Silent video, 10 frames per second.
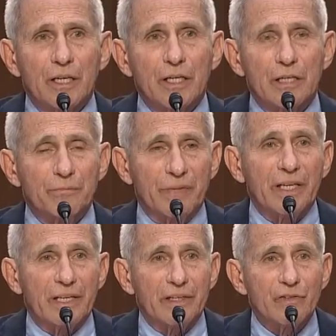
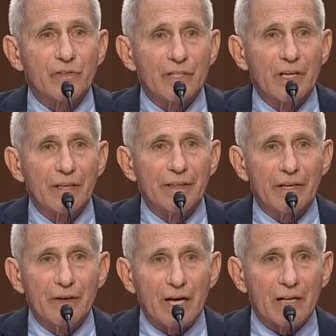committees.
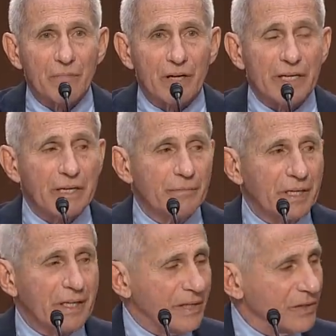They're not my
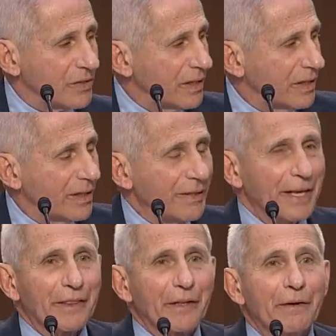committees.
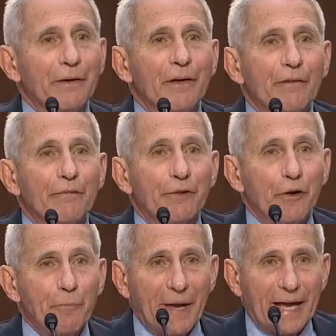They're the V
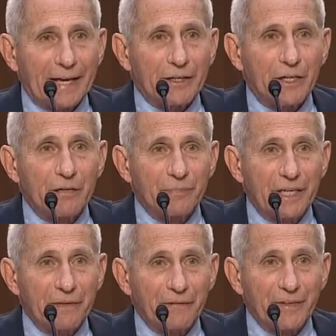R PAC
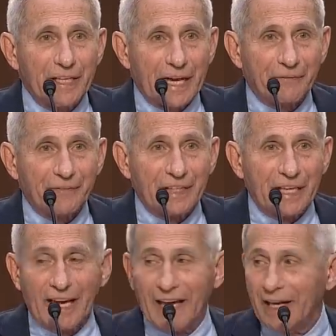committee for the F
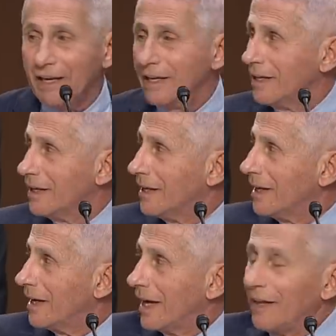D A
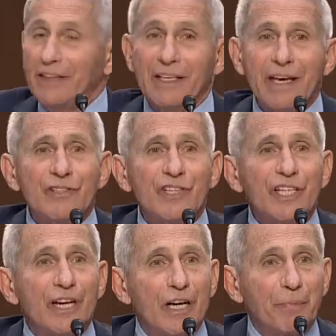and the A
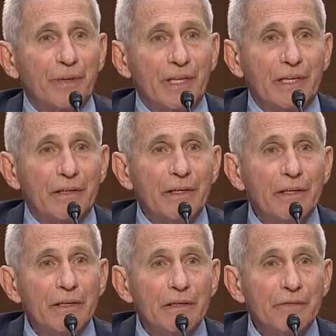C I
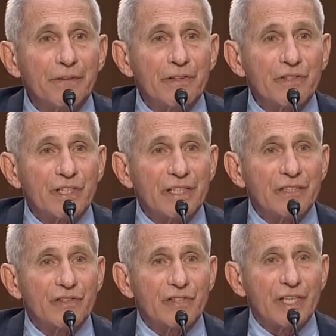P for the C
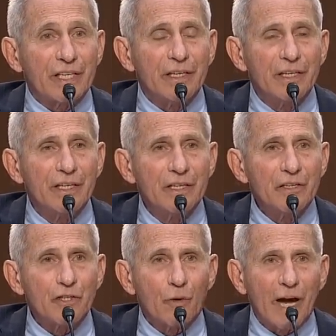D C.
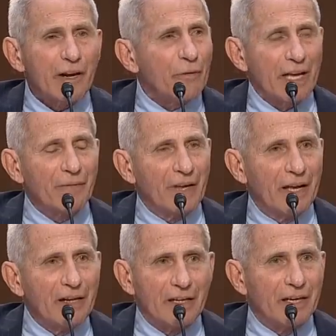So I don't have
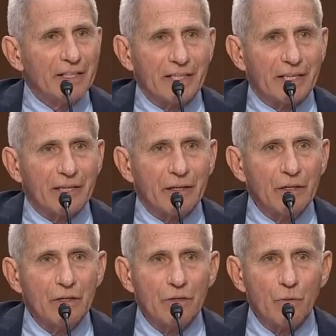any
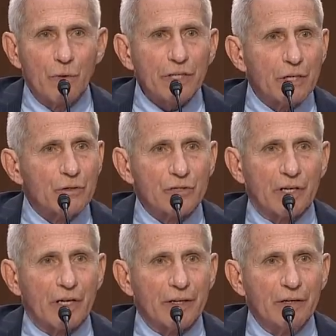idea what goes
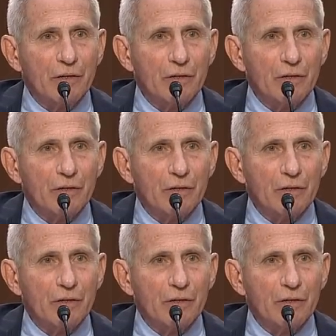on.